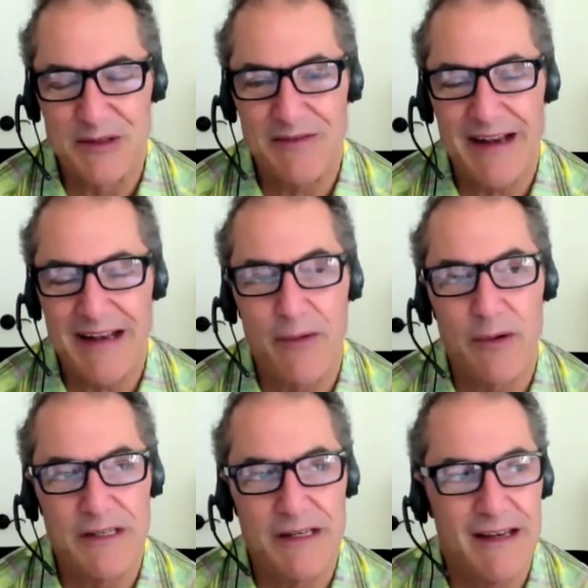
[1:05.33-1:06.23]
In fact, I
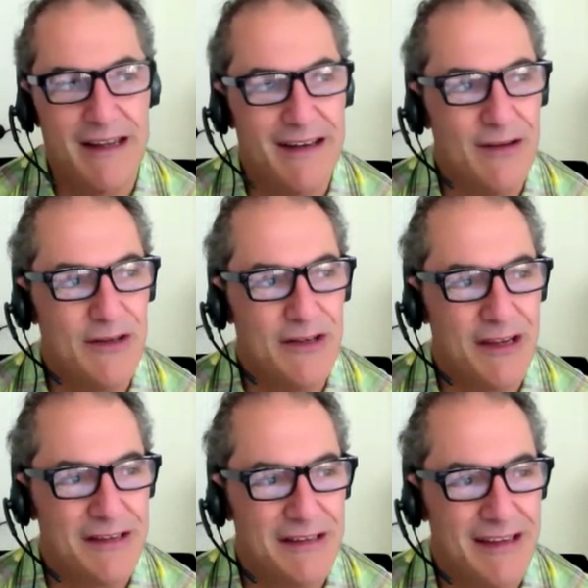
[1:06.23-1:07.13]
was in uh, New
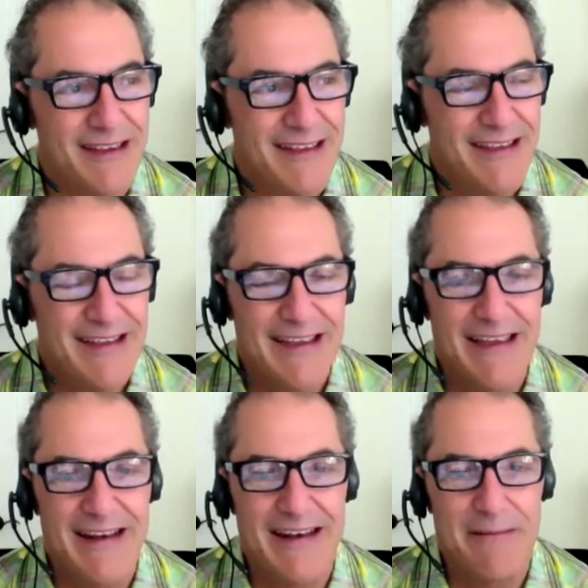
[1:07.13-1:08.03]
Jersey
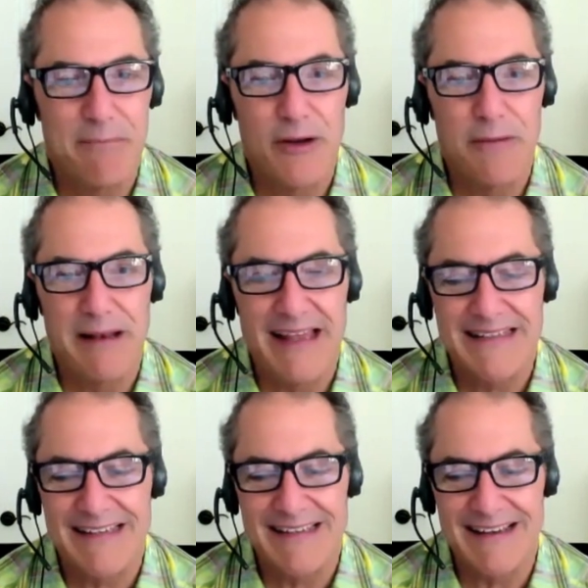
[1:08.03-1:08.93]
in uh, Point
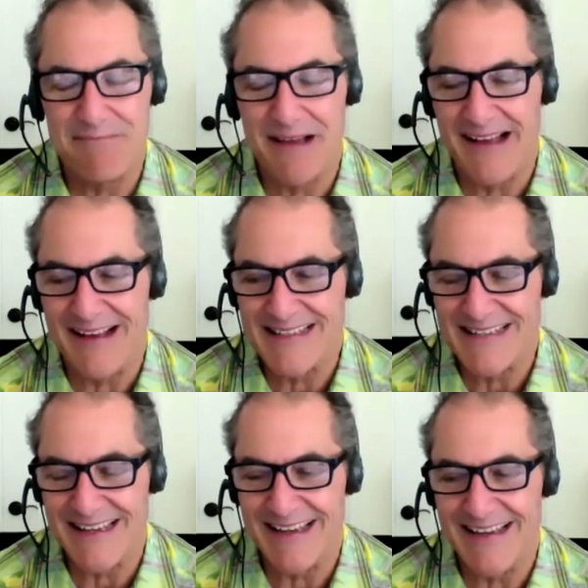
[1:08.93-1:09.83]
Pleasant
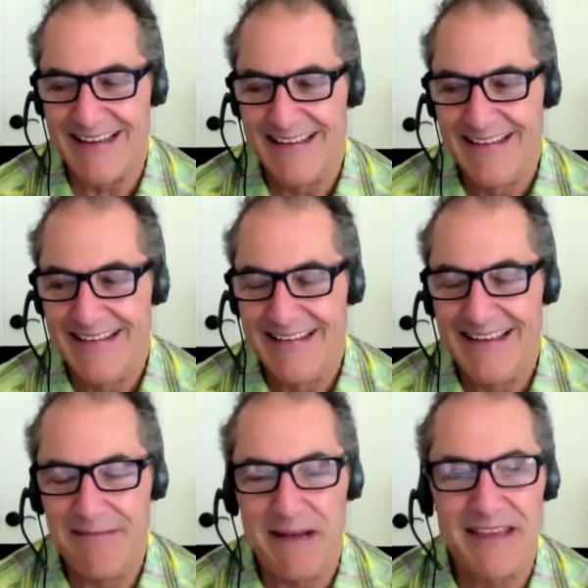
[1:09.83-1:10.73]
about uh,
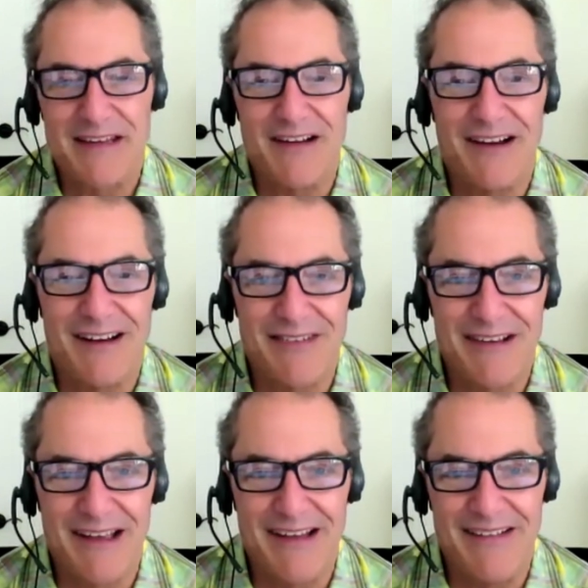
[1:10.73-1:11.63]
a month and a half
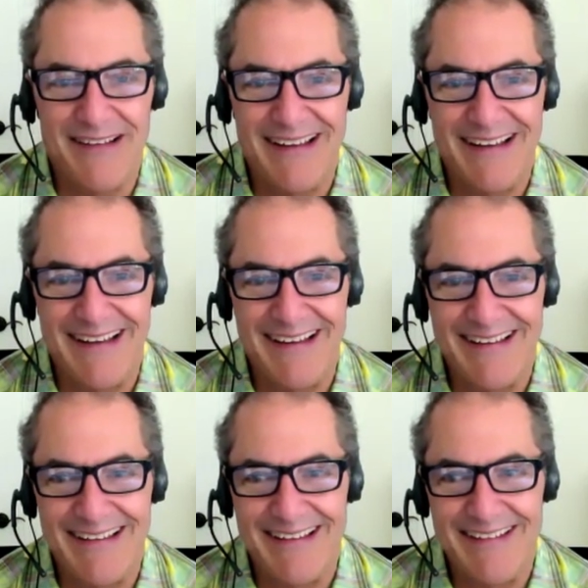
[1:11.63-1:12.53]
ago,
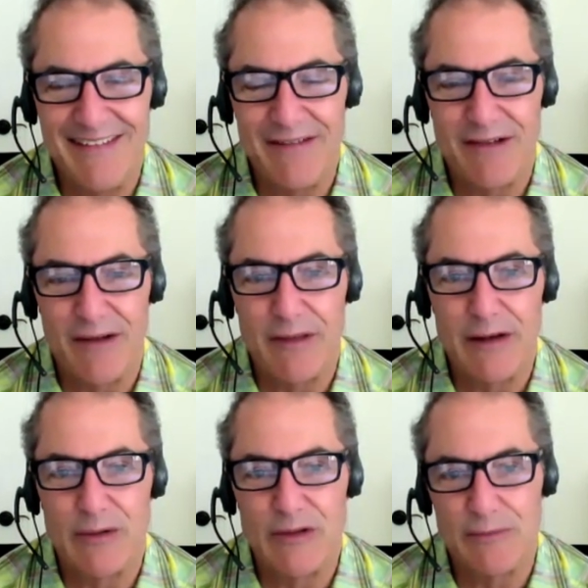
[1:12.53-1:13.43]
uh, involved
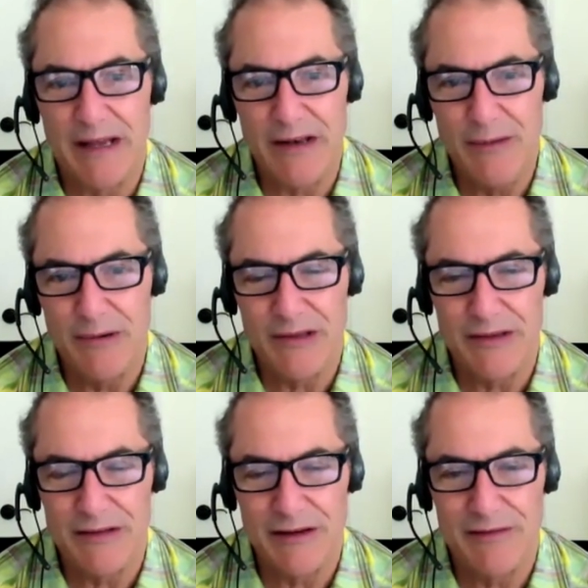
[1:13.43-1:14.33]
the launch of my new book,
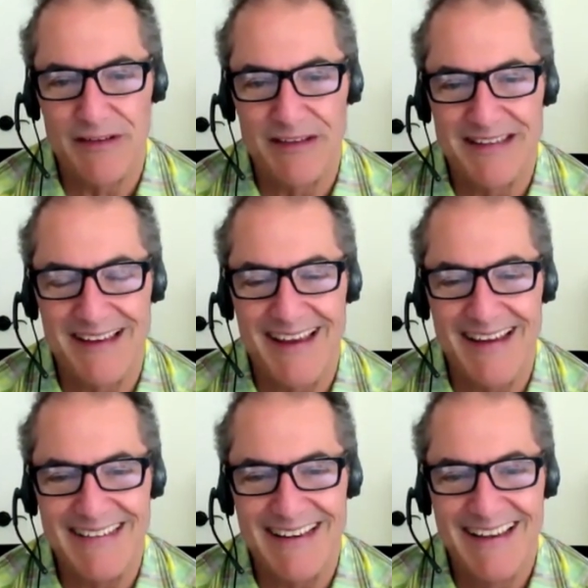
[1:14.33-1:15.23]
The Surfer and the
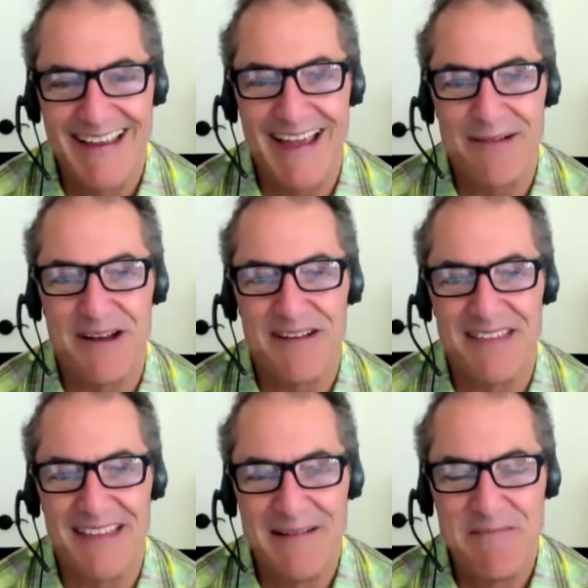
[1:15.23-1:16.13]
Sage, at one
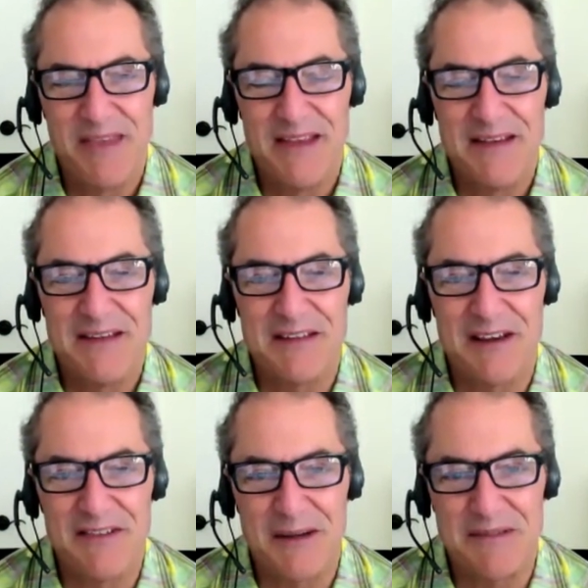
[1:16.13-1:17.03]
of the
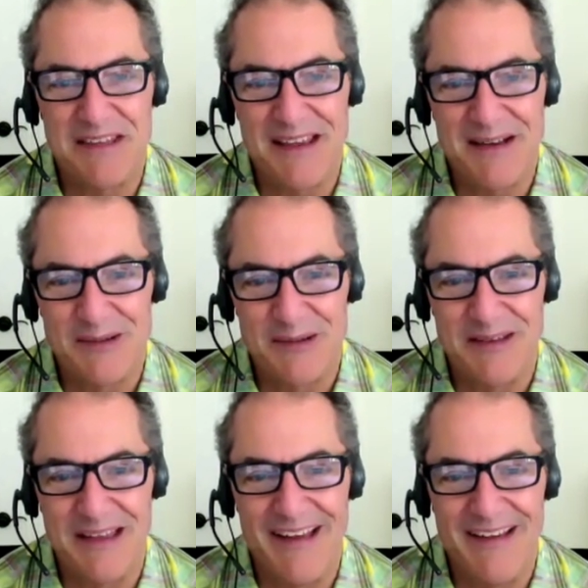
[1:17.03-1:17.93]
surf shops there
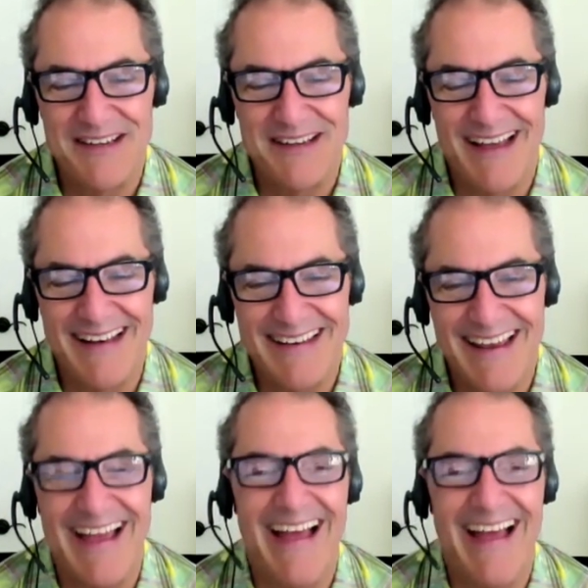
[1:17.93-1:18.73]
called the Ocean Hut.